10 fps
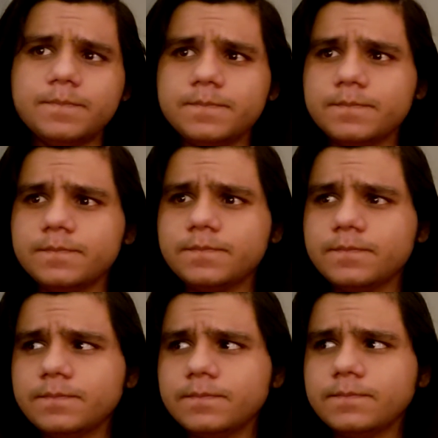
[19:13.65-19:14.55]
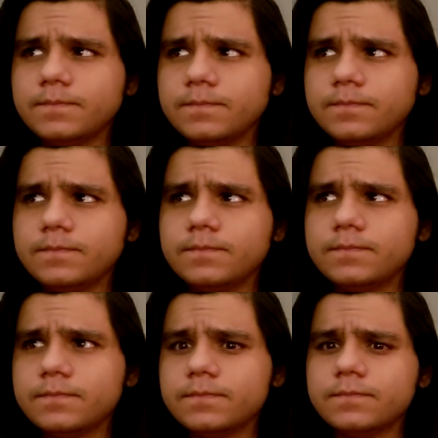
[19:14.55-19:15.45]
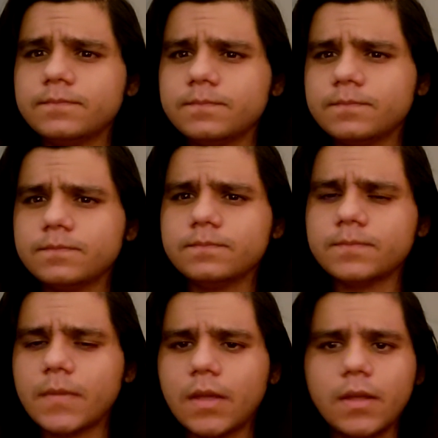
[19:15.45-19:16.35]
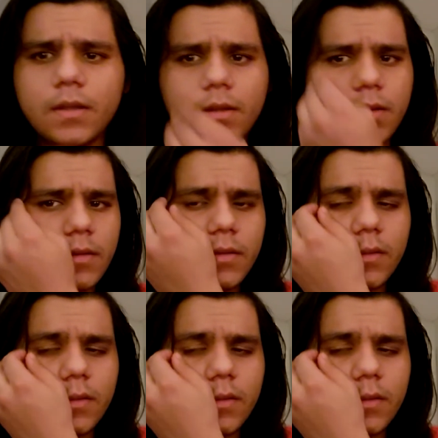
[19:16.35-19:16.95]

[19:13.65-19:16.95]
(silence)